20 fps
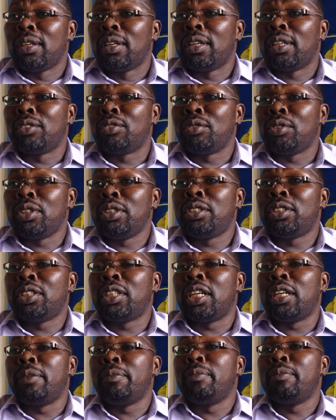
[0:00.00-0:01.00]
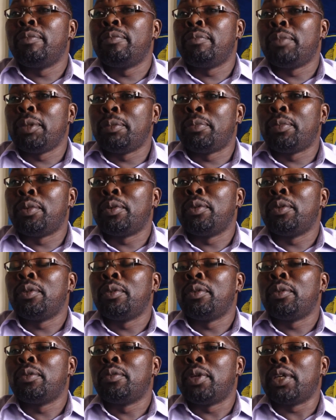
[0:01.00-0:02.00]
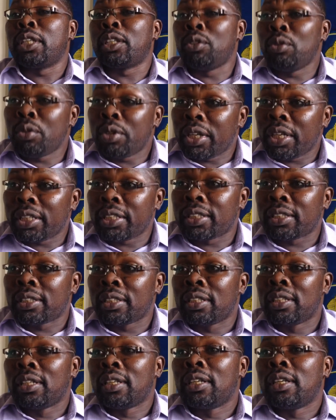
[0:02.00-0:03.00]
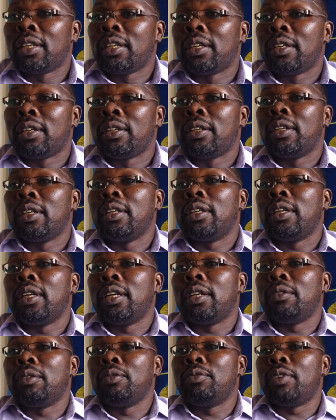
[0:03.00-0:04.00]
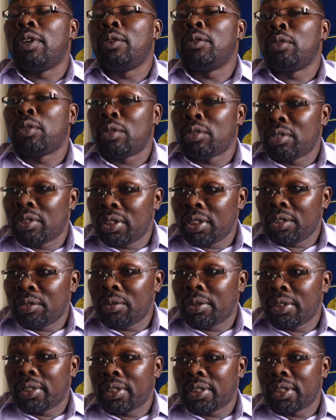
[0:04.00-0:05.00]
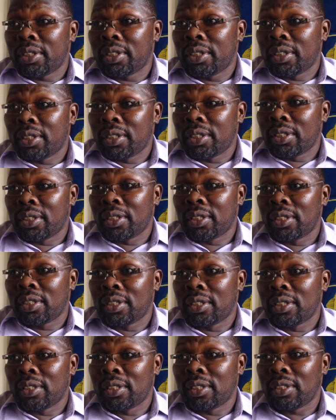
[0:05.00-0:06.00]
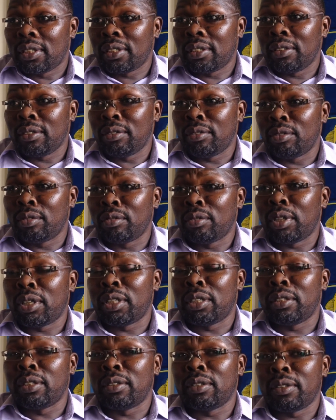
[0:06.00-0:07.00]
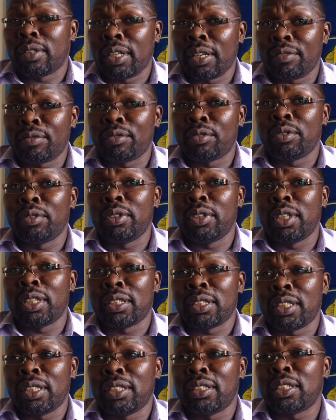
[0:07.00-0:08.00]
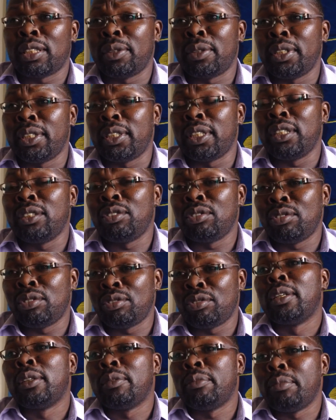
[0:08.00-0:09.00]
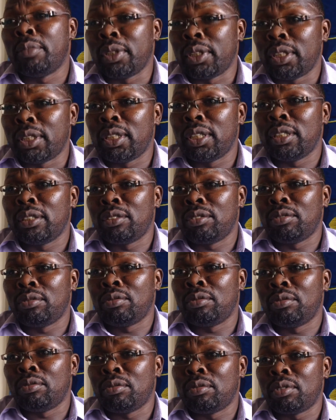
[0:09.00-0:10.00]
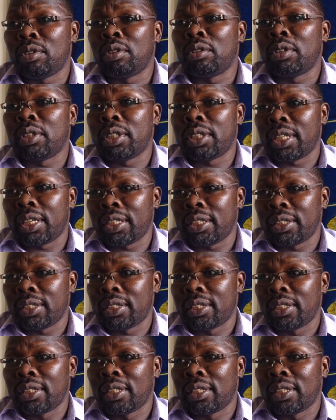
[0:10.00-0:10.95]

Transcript: And so each time people were curious, we found constituency. You know, and therefore, in a sense, our intentions beginning to concretize.